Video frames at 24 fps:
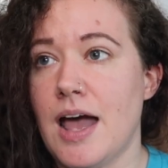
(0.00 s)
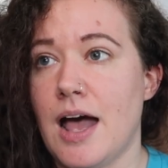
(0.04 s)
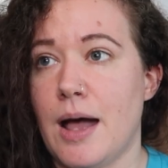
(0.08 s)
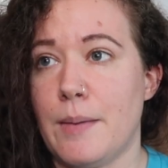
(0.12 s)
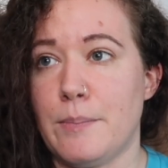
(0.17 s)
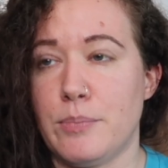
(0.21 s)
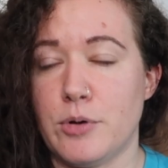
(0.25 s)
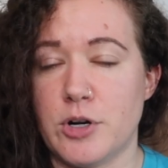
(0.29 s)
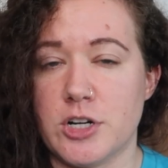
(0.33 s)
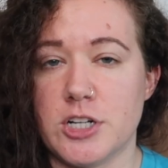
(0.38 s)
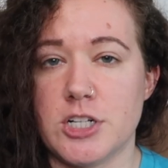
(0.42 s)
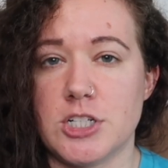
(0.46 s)

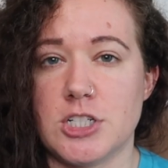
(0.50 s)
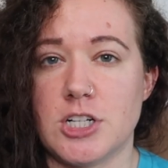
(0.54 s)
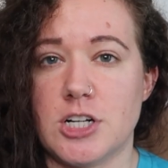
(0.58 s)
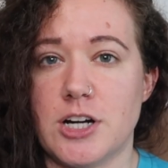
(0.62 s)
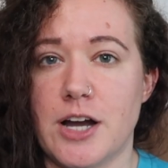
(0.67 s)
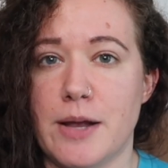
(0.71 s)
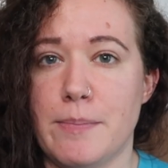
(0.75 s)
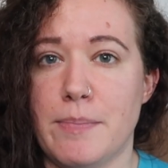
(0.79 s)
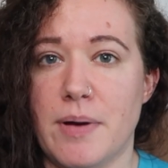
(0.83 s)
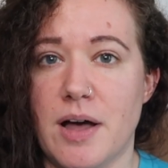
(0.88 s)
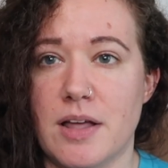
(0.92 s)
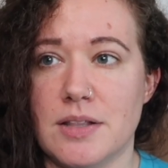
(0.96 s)
I'm pretty sure
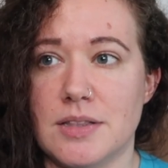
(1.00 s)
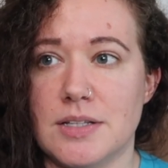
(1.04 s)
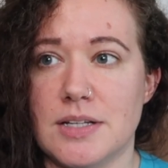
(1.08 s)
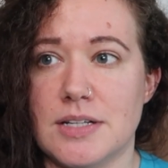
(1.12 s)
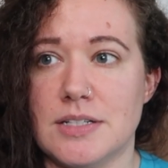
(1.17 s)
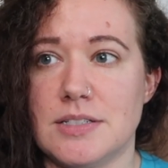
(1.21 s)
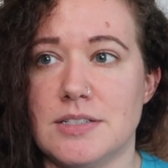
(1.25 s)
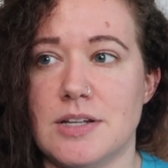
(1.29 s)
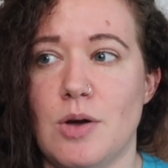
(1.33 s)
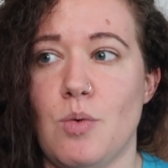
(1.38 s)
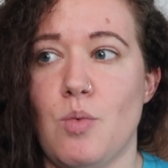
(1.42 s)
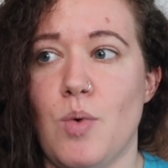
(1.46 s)
I bought
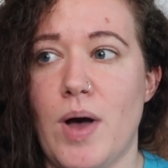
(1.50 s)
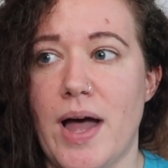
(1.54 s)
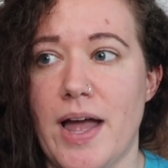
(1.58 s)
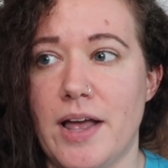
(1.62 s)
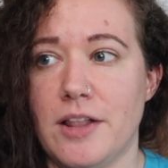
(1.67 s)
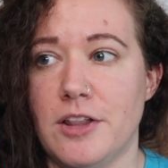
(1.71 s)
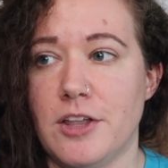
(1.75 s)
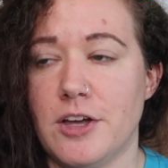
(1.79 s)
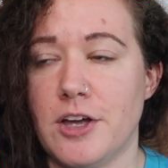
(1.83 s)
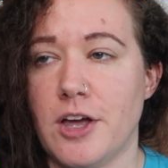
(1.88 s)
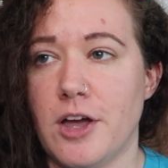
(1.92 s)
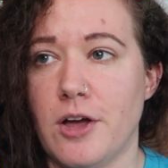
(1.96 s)
this a
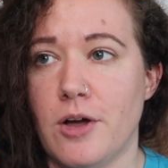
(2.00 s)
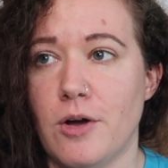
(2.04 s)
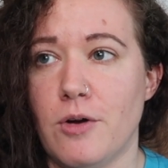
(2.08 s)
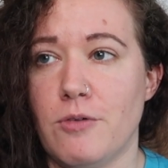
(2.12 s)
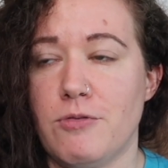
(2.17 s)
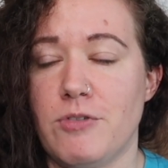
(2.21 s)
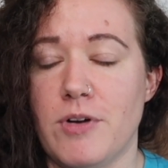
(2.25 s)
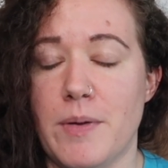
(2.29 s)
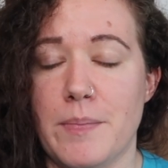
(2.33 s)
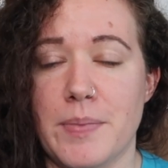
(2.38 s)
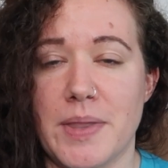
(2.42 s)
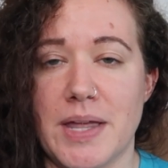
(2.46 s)
while ago
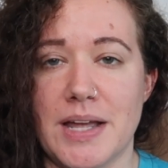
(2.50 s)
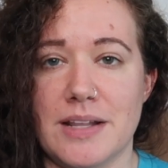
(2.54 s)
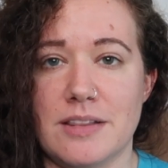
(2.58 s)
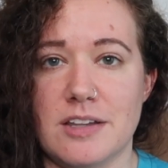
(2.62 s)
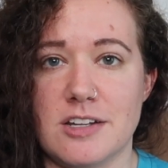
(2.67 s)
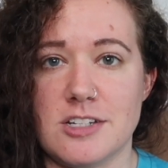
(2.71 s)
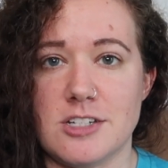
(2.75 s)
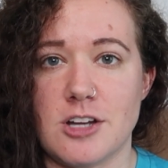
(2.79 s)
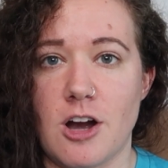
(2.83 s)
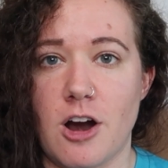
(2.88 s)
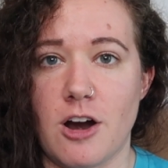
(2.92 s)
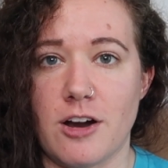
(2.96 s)
from like
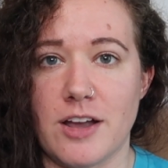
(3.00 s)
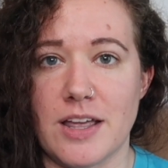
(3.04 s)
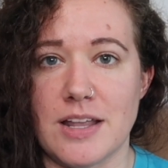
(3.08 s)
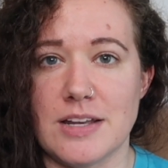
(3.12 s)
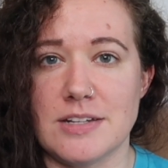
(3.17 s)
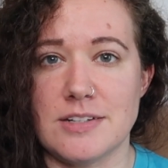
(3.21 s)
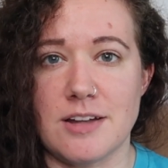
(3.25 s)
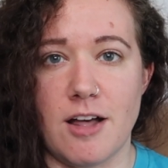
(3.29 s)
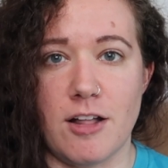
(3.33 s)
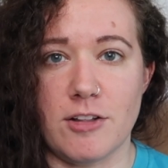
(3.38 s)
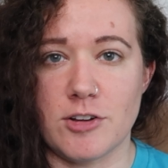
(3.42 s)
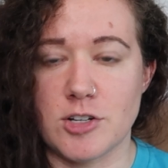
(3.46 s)
the
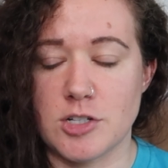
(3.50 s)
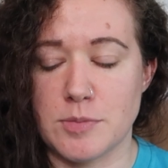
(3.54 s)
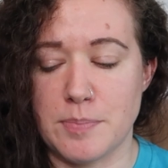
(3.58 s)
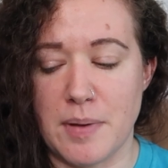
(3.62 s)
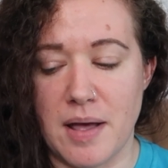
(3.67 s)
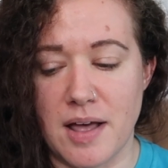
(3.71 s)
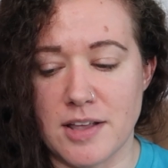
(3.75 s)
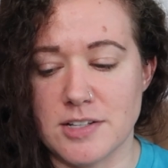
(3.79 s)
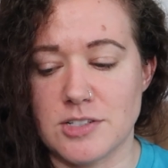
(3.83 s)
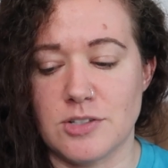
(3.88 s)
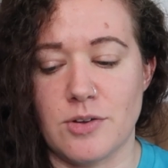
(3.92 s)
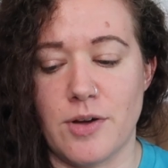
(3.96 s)
Target dollar
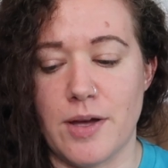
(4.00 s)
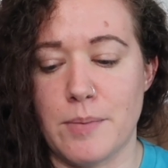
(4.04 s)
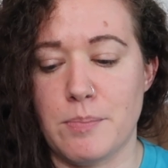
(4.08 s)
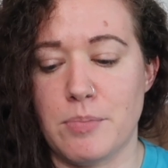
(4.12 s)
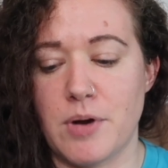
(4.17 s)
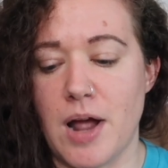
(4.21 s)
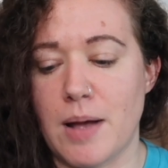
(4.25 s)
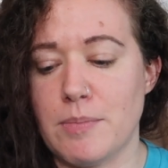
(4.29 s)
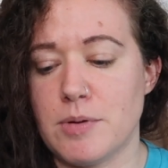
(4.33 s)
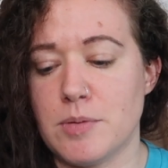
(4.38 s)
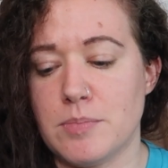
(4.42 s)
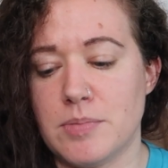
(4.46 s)
spot, so I
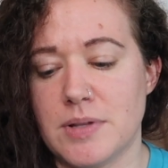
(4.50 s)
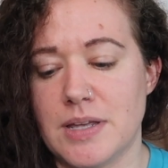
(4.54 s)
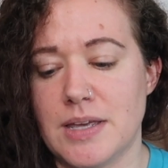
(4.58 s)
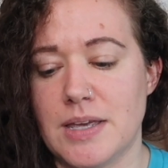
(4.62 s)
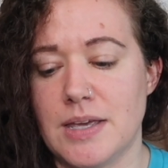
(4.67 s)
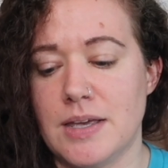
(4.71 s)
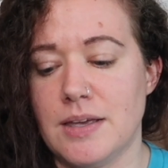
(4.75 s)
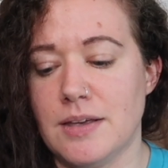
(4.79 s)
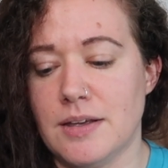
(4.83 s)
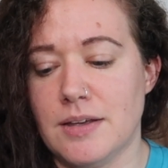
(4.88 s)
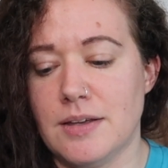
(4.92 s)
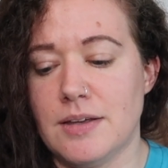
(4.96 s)

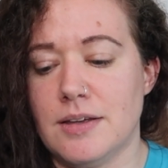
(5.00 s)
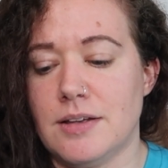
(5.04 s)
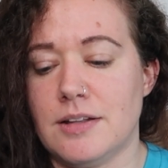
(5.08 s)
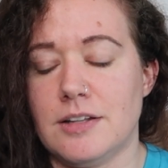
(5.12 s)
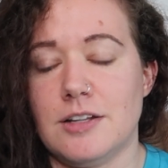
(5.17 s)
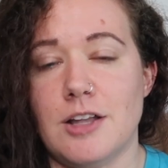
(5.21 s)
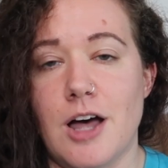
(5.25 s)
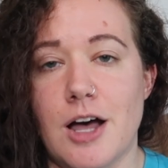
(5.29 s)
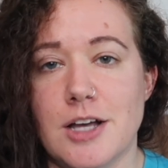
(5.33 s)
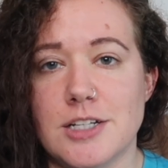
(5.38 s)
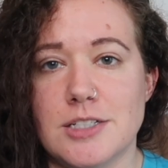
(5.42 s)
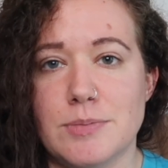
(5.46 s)
probably
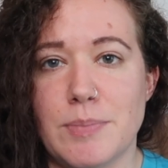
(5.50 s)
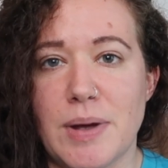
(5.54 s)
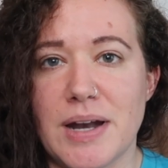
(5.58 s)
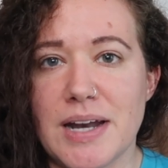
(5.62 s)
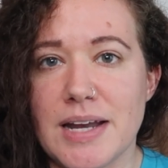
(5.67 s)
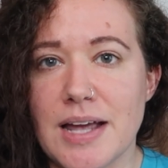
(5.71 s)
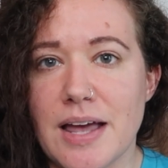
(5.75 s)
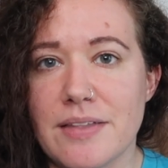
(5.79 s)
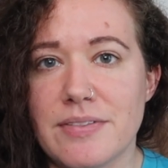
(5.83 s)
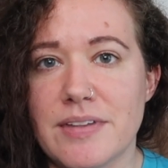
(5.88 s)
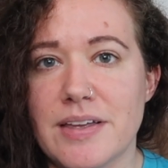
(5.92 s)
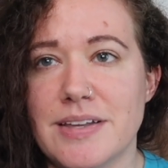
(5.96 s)
lost
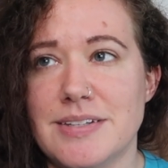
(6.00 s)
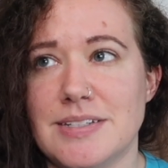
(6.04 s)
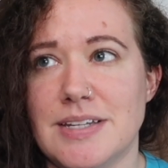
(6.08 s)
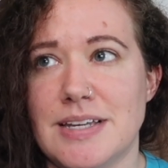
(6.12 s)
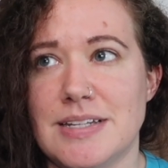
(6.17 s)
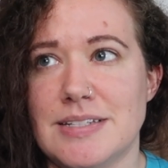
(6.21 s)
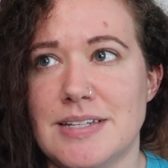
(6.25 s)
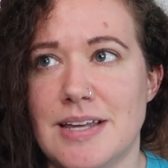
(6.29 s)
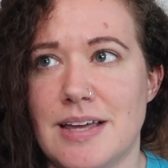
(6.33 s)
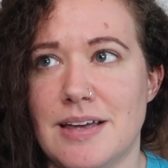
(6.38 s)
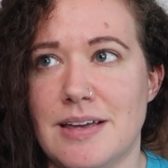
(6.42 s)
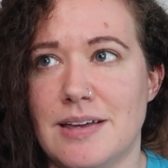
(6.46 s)
money on this
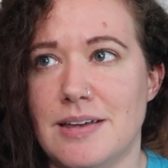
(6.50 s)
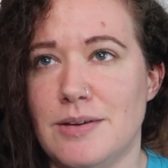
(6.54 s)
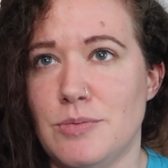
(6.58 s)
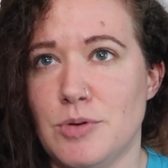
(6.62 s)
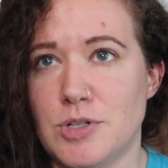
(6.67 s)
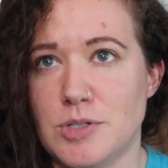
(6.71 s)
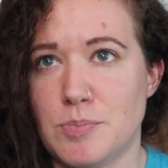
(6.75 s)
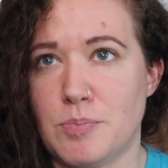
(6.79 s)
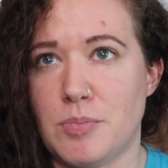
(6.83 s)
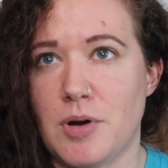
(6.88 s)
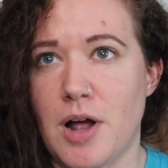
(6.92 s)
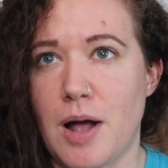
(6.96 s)
because it
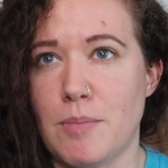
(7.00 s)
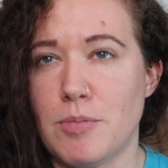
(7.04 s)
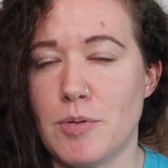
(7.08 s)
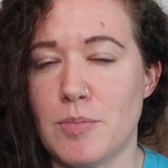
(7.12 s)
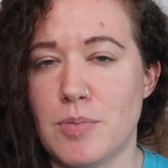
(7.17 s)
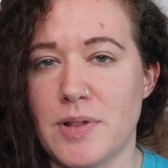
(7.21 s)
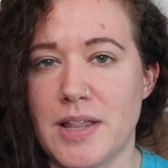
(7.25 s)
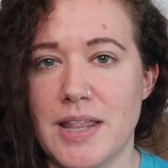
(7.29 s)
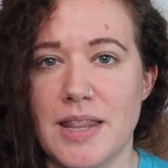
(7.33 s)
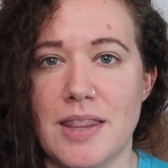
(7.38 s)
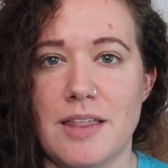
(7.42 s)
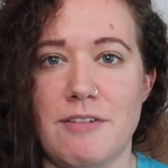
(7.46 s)
was
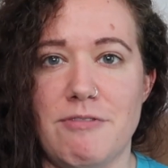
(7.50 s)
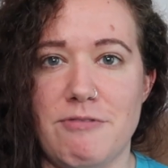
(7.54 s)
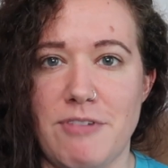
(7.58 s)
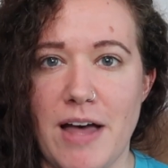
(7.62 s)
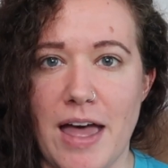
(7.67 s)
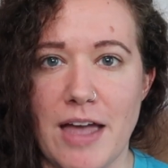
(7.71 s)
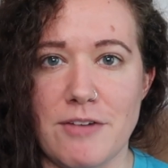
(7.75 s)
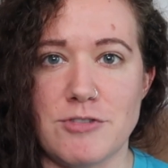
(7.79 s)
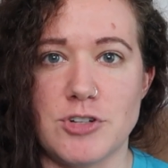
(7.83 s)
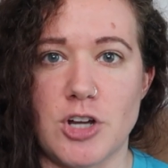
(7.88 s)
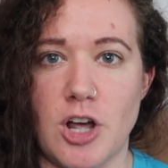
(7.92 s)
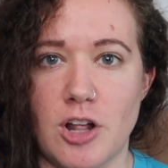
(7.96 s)
probably the
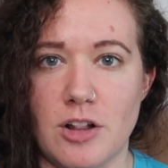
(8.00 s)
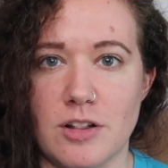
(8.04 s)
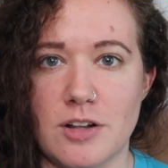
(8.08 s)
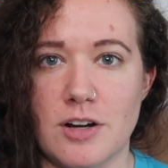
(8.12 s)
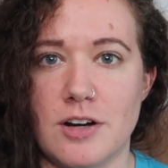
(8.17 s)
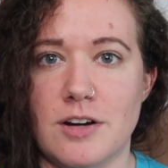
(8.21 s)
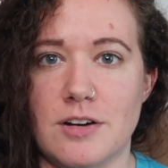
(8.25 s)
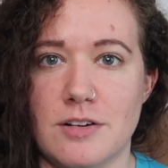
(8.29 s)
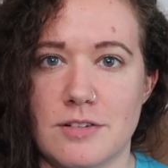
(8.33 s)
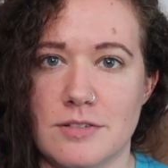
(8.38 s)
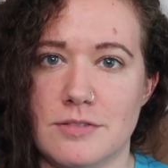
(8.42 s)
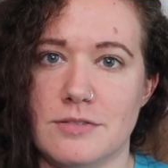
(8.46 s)

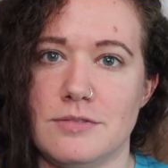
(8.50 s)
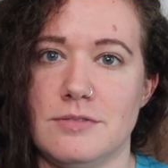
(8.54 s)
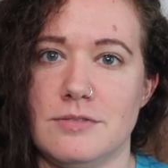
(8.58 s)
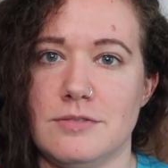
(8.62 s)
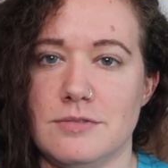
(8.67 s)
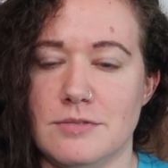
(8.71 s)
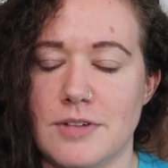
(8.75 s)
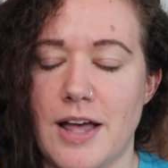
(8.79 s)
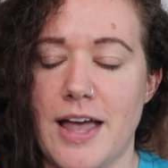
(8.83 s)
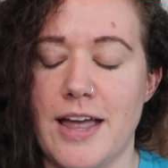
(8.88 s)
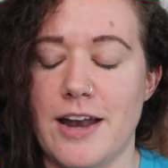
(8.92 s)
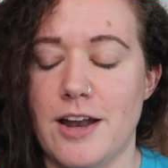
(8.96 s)
$5
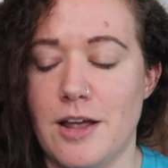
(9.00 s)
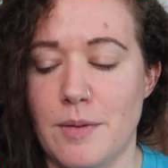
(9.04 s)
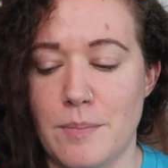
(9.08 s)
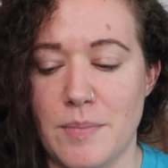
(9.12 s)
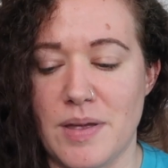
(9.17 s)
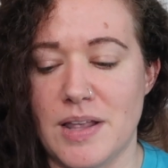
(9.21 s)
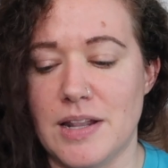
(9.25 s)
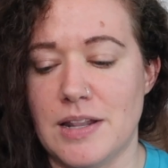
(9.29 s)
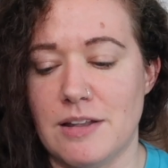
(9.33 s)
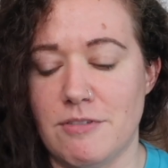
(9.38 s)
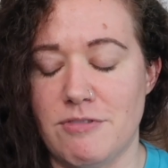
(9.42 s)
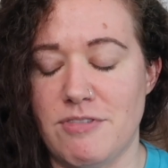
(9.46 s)
item
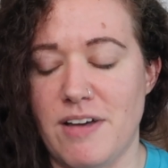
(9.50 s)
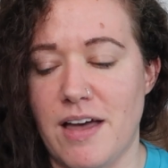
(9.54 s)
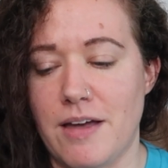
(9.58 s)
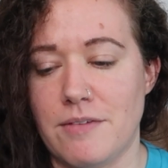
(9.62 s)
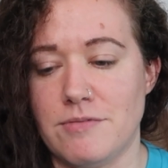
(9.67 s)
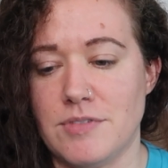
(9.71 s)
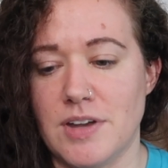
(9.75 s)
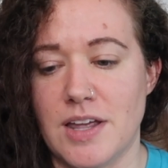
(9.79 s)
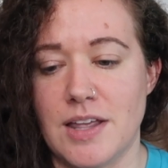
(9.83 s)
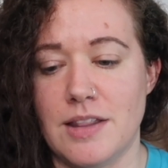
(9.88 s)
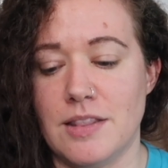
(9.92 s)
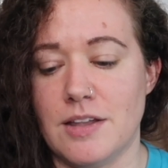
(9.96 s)
in
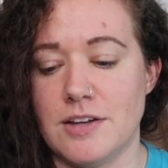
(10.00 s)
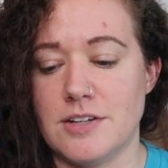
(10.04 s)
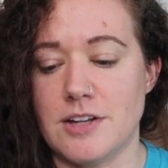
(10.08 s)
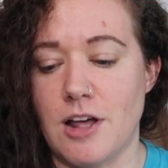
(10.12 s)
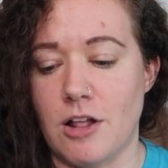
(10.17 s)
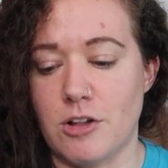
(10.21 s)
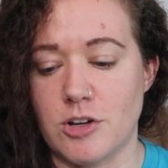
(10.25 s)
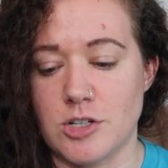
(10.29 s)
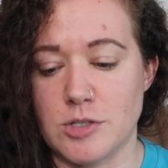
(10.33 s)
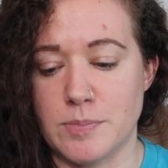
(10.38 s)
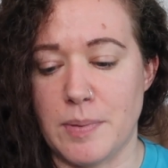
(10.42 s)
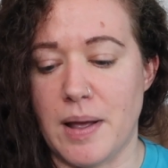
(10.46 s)
the
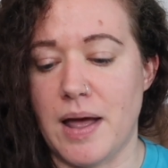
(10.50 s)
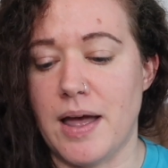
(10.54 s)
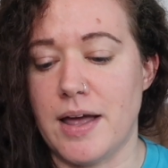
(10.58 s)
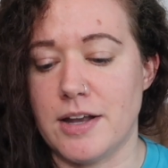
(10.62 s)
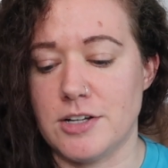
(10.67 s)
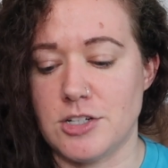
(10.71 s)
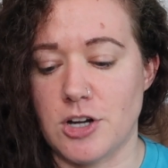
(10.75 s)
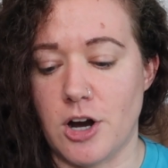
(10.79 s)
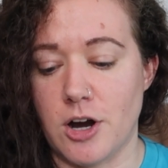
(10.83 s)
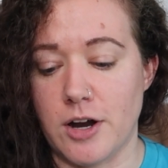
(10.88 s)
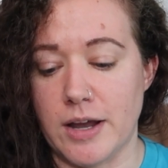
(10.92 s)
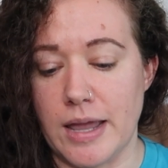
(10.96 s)
dollar spot
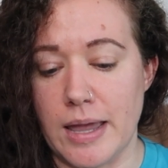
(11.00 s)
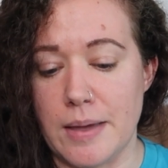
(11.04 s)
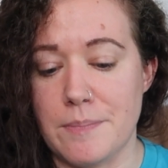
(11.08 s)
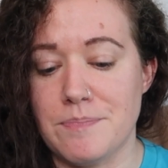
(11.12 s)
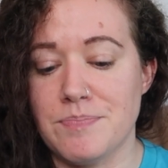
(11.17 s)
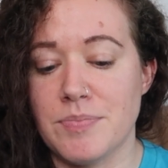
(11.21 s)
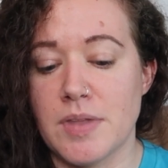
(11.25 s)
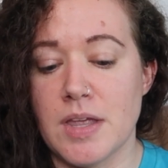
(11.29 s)
at Target.